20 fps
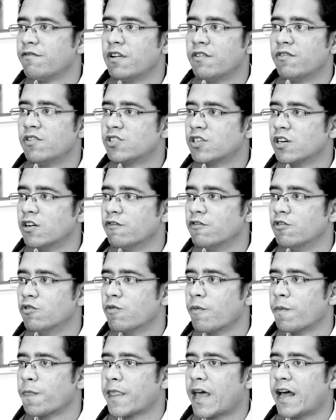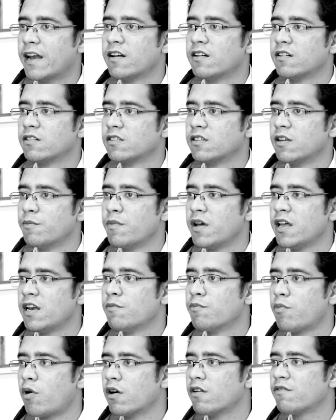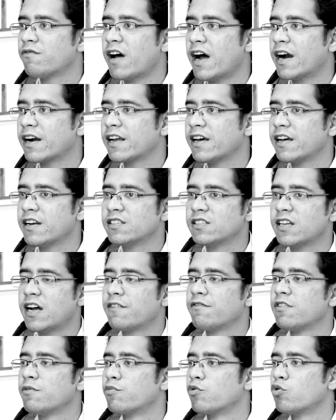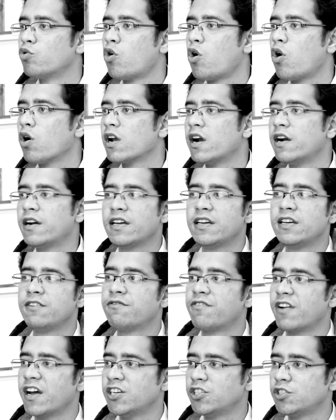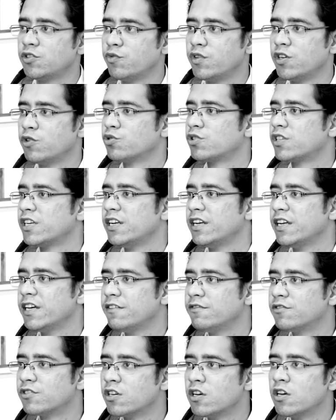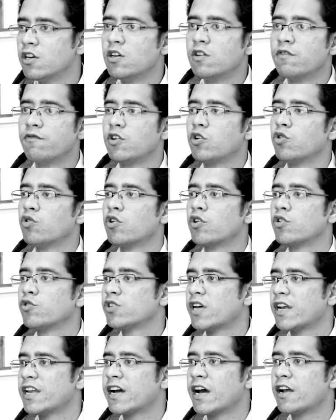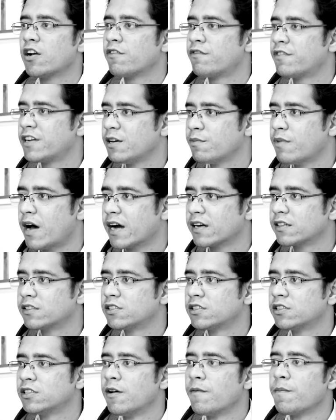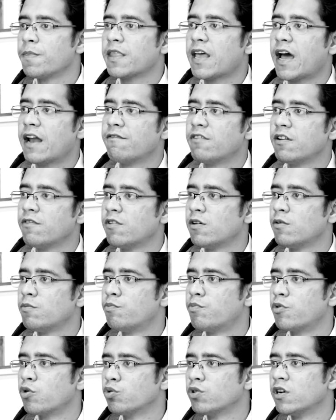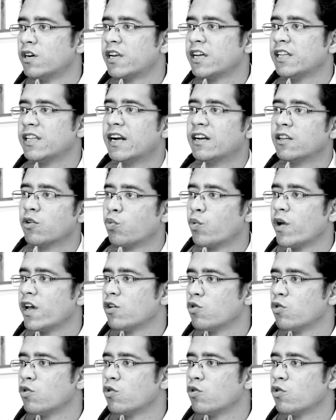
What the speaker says: will serve you. And the main important fact here is that we brew all our tea fresh. We use tea leaves. We do not use any kind of tea bags. And we will brew the tea that the way you